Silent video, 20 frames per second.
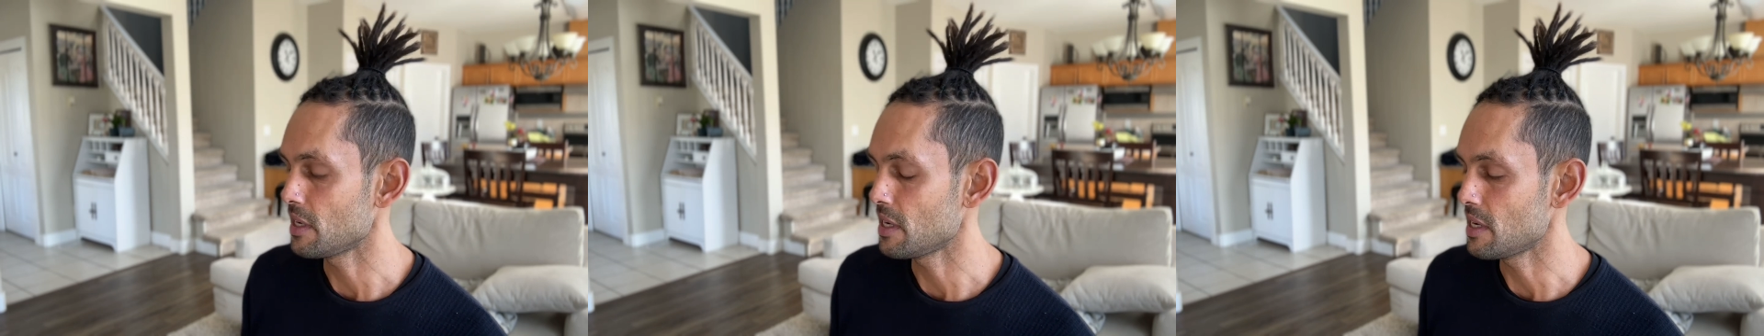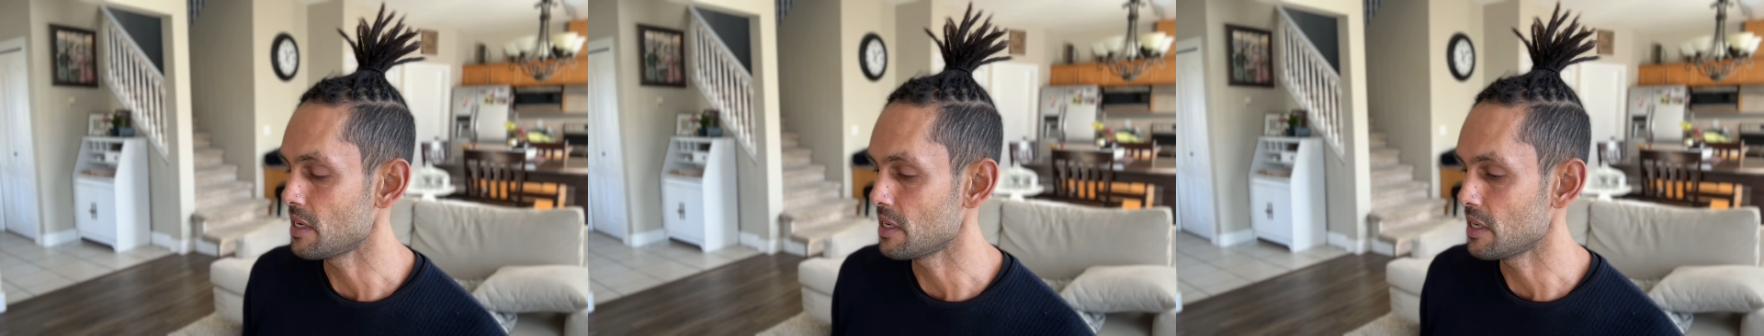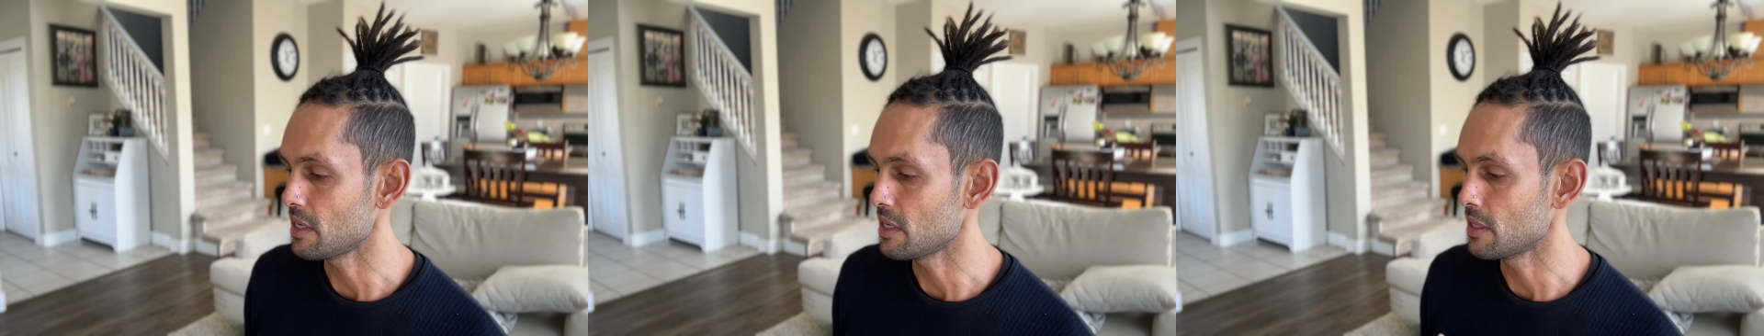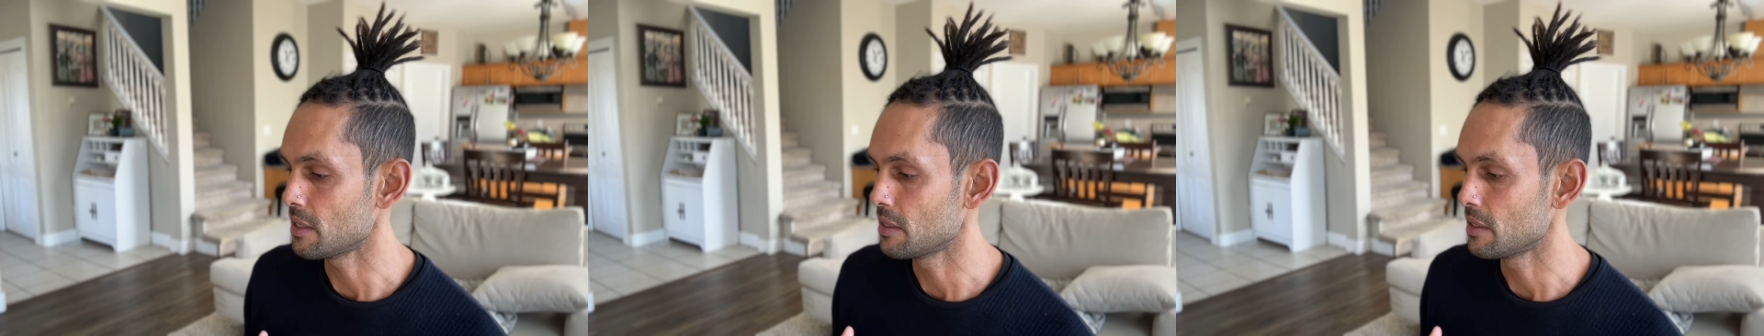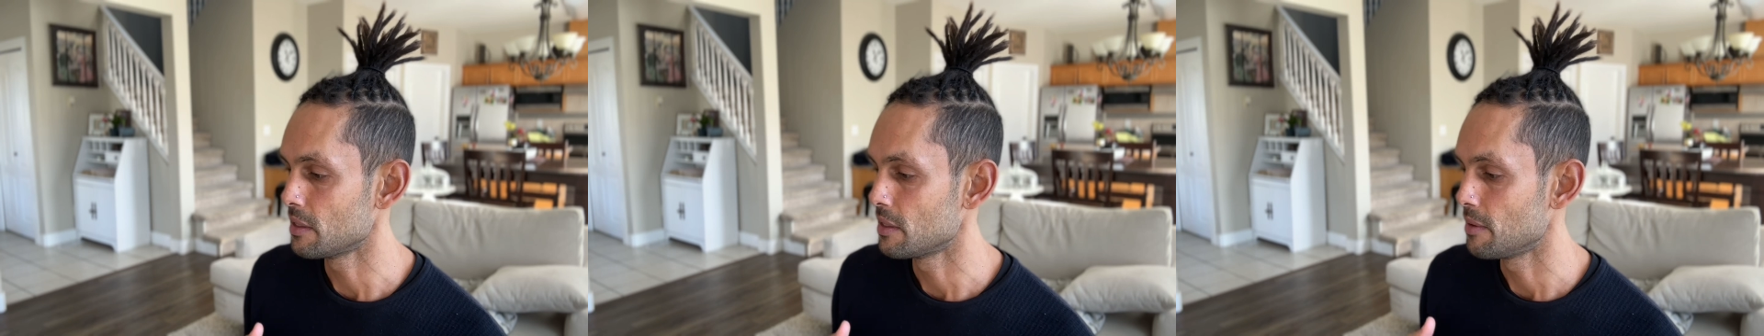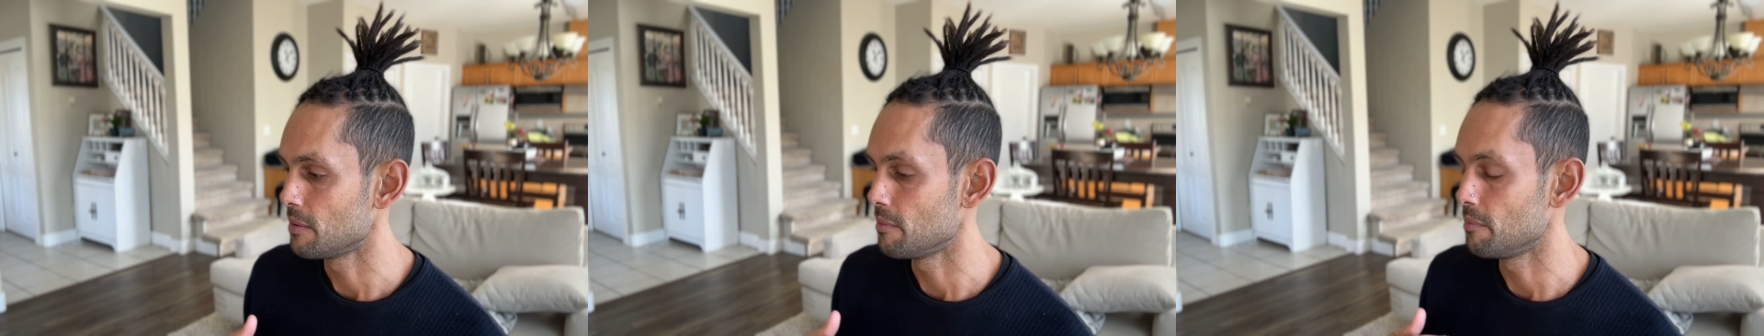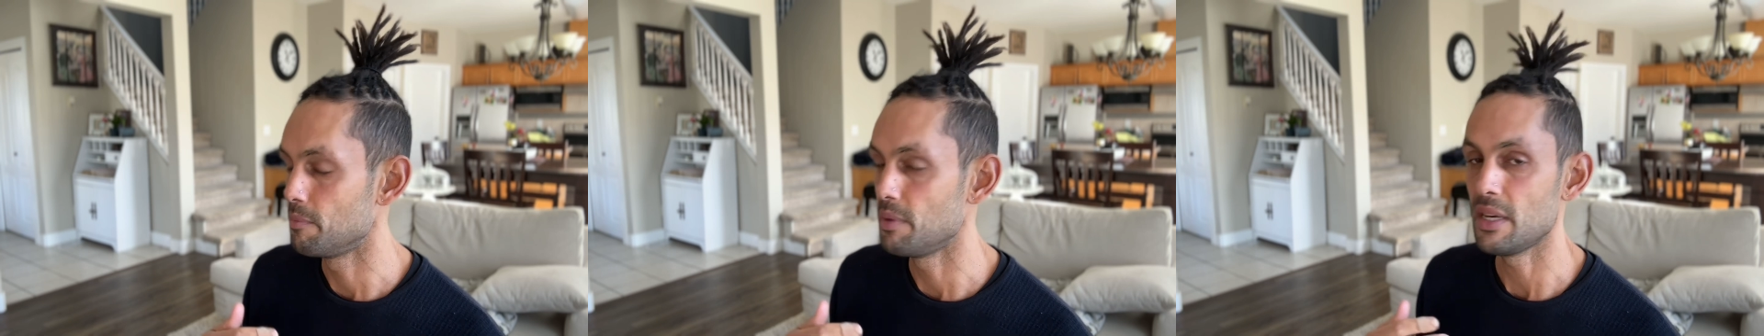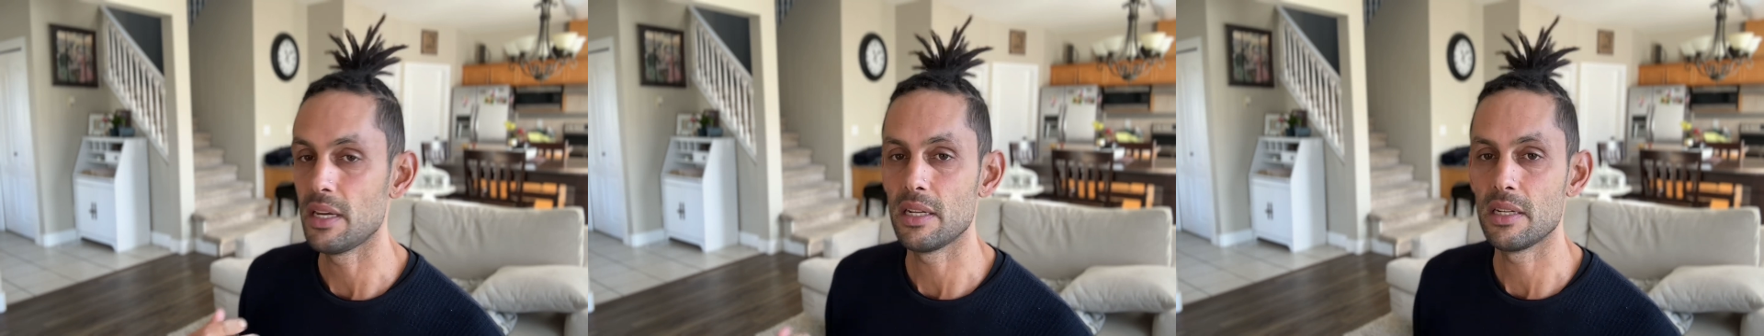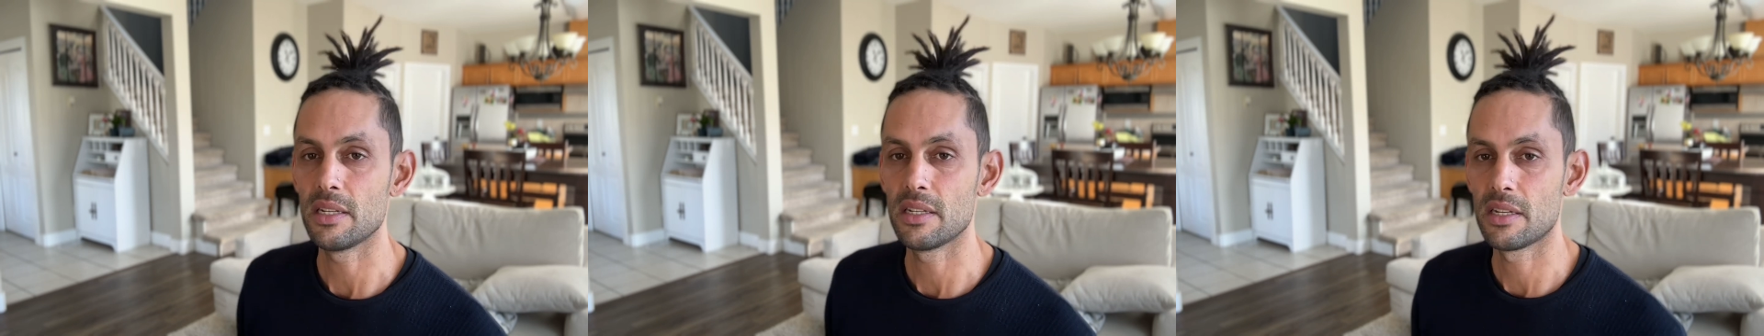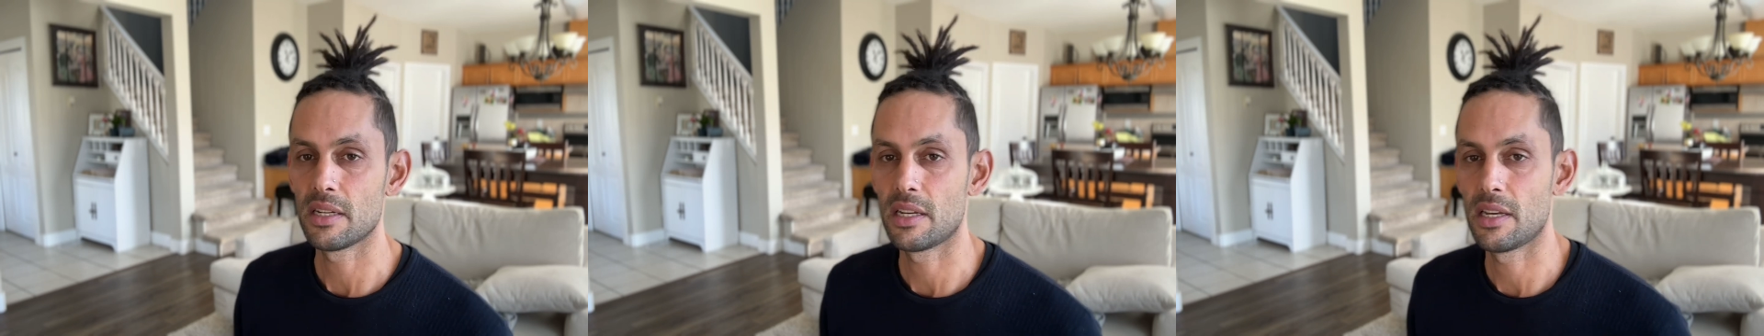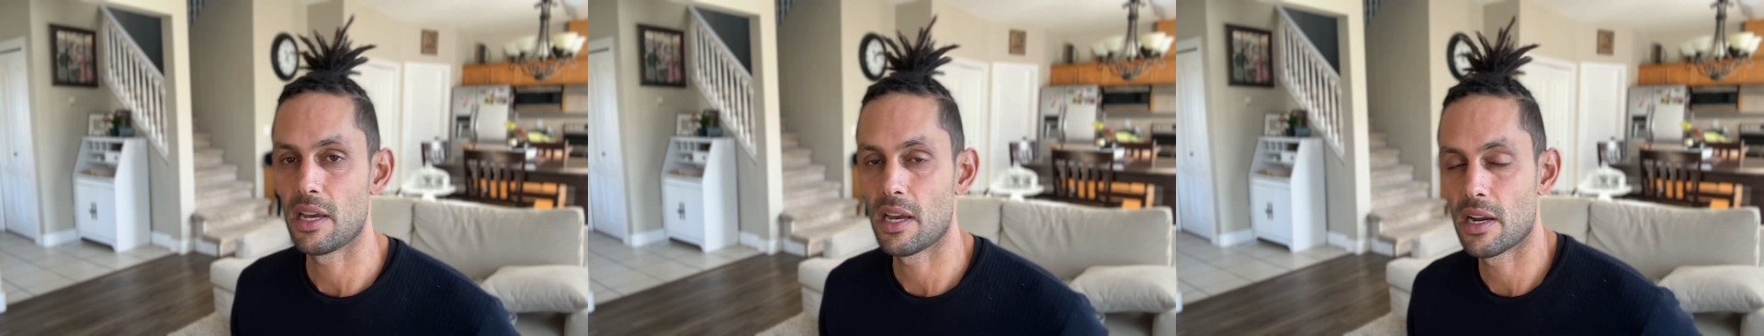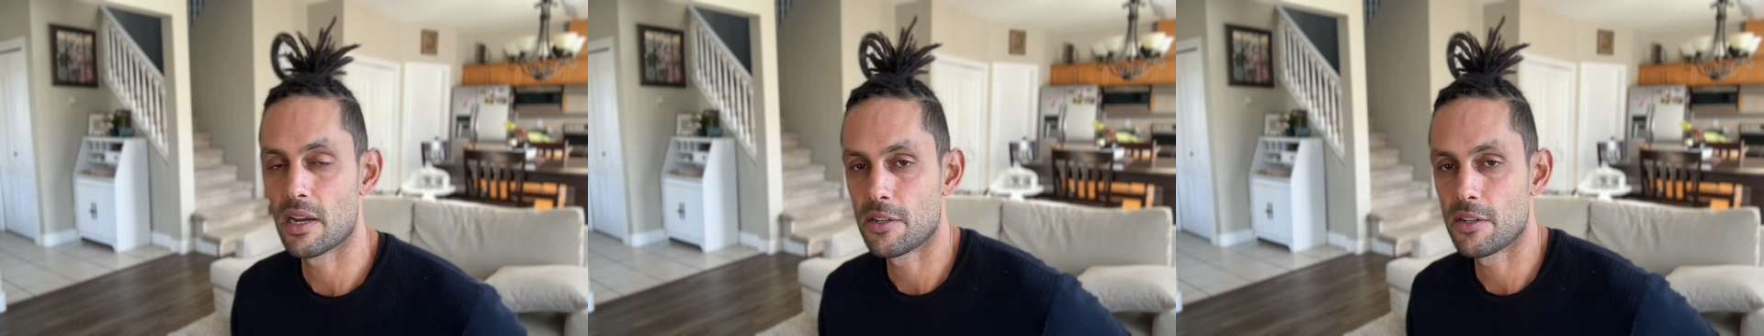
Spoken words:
eating beans again.